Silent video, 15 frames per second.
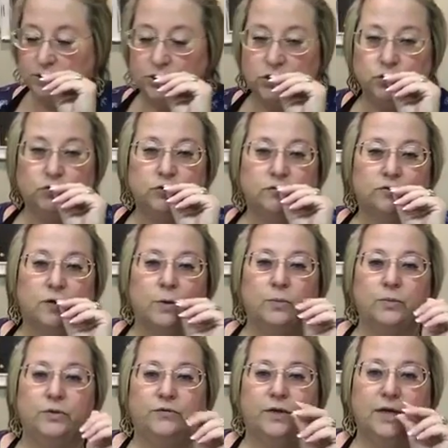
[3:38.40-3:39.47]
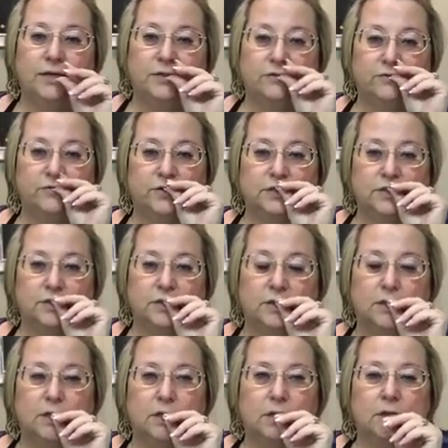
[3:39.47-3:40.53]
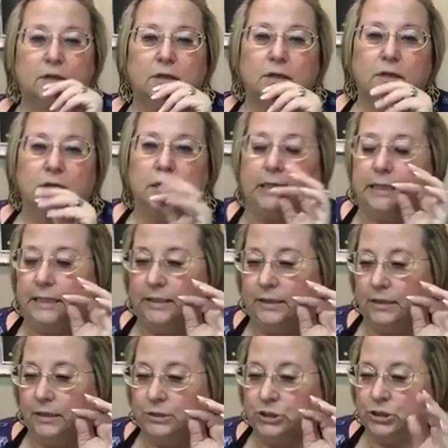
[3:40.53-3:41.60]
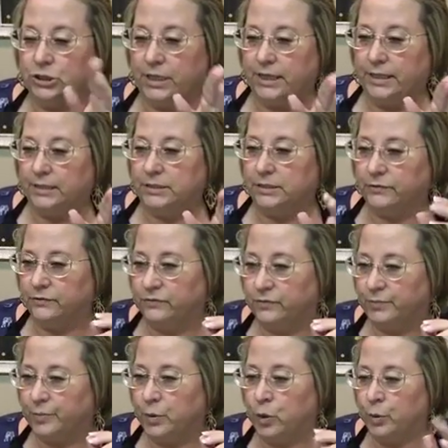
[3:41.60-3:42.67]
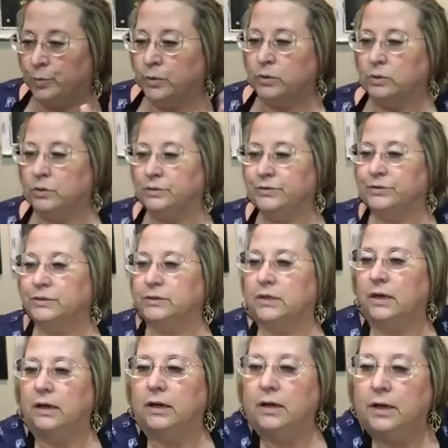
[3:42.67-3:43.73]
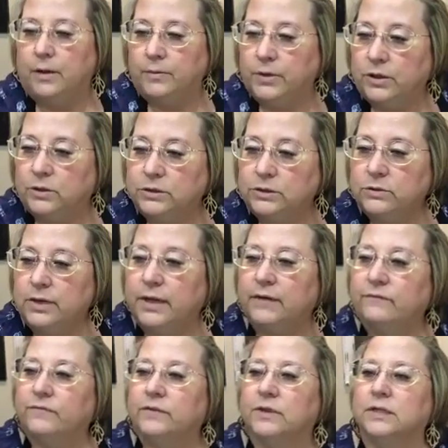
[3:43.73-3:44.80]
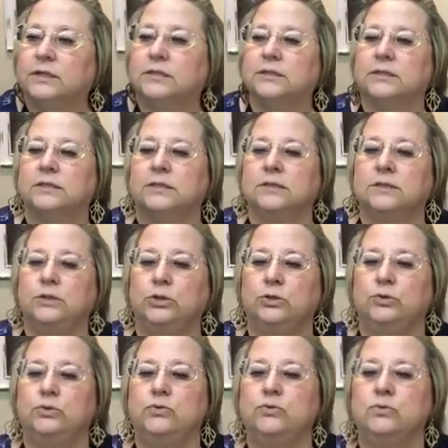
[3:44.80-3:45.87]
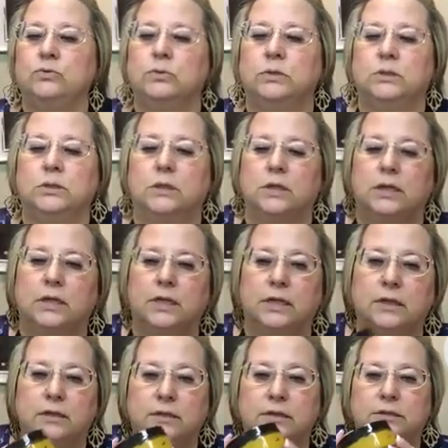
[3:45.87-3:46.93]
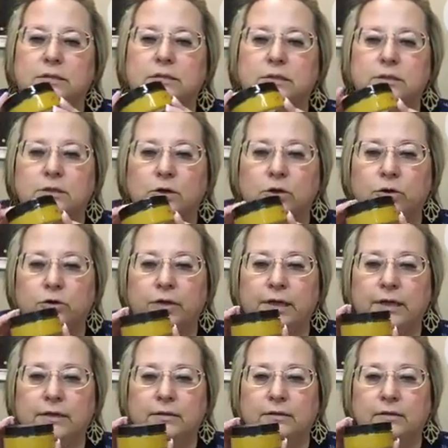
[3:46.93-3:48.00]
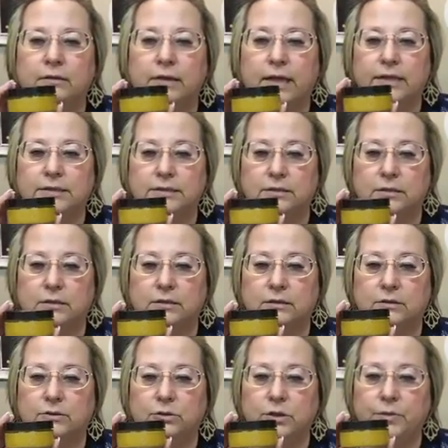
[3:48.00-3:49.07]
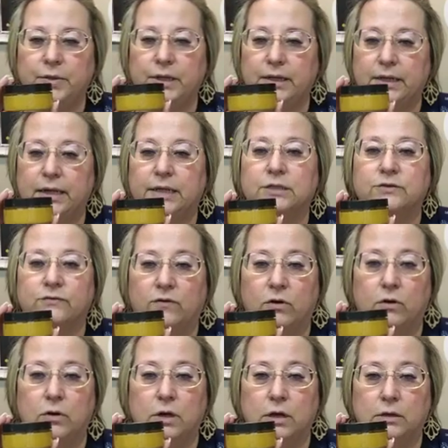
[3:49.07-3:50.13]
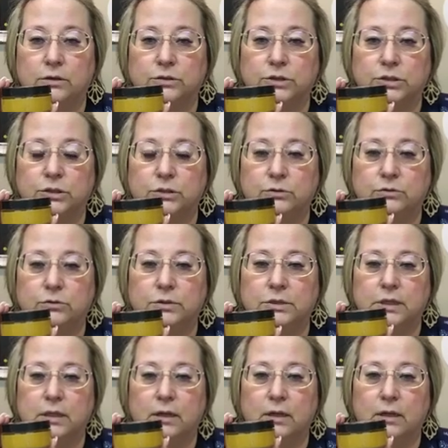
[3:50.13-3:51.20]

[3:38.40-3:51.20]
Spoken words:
to choose from. We've got different shades of purples. We also have this. This is new. This is a curry, and that's going to be a nice fall color to use.